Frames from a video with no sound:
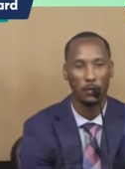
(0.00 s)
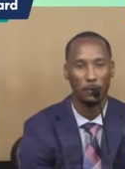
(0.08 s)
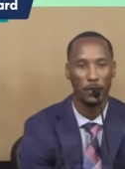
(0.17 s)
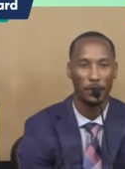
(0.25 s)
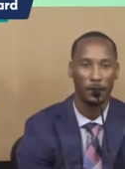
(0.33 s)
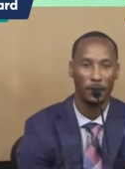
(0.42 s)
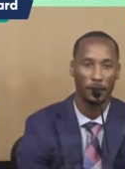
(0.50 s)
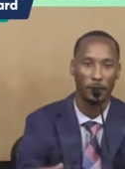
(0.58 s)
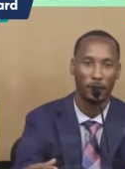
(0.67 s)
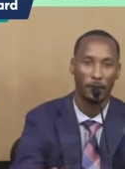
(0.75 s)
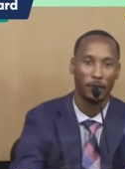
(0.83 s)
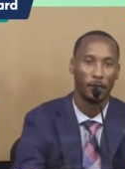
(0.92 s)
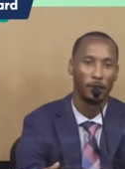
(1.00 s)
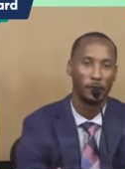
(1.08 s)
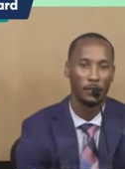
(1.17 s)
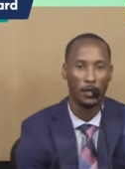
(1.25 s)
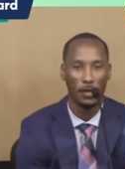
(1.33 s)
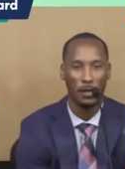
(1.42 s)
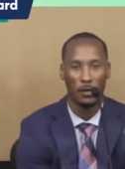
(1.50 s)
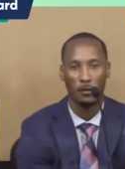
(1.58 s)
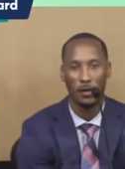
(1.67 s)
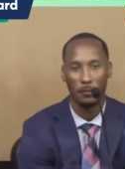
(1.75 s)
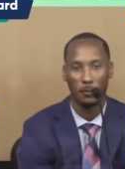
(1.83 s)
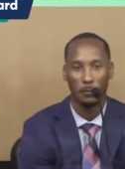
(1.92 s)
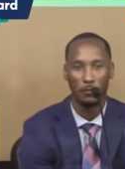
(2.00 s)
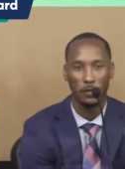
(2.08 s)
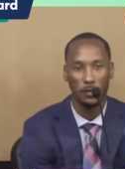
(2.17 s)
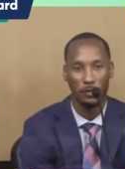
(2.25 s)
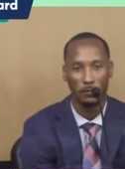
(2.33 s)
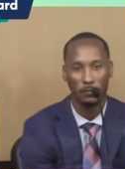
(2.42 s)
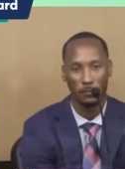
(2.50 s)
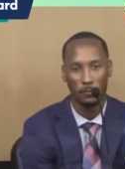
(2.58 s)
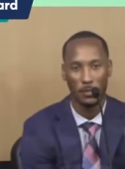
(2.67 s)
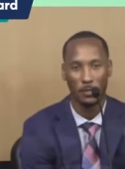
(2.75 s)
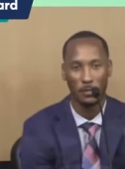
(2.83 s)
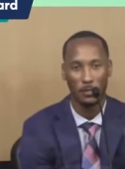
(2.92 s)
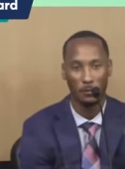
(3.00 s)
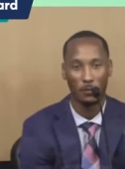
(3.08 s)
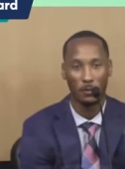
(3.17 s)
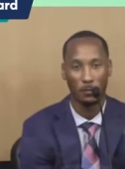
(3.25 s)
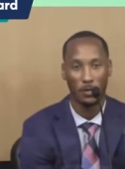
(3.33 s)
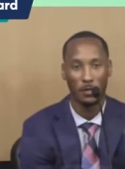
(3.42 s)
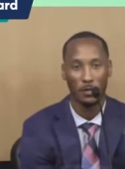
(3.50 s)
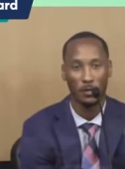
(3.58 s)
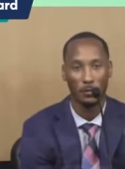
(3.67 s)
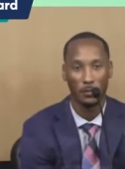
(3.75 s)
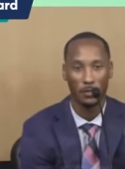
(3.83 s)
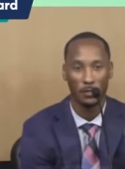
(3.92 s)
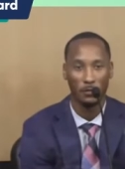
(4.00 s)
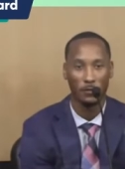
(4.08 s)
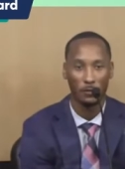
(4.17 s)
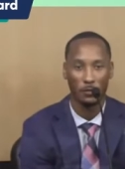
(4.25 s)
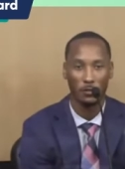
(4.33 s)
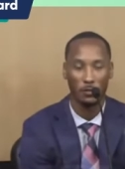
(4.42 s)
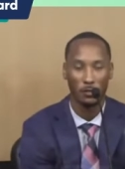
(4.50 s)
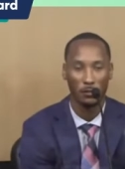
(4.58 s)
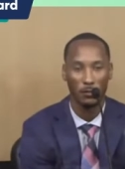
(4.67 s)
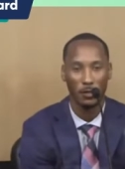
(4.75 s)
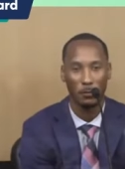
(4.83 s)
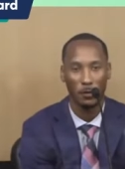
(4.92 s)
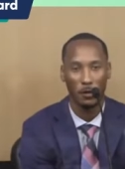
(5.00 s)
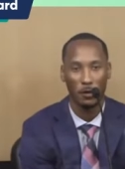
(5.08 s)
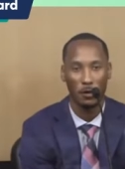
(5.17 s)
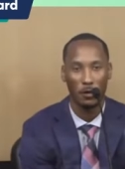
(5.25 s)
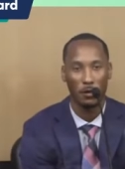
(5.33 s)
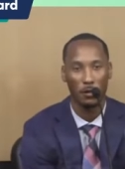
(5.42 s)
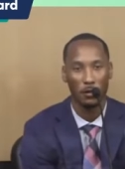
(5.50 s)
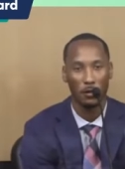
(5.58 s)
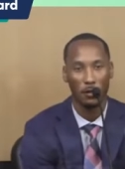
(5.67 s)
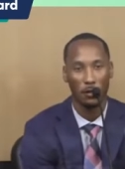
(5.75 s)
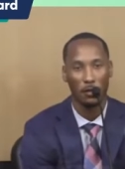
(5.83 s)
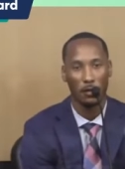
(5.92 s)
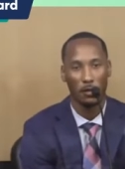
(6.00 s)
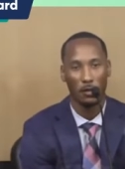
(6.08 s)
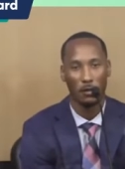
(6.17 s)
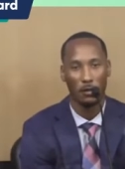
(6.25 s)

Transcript: back and she had grabbed a brick and she went to pick it up as if she was gonna throw it at my car. And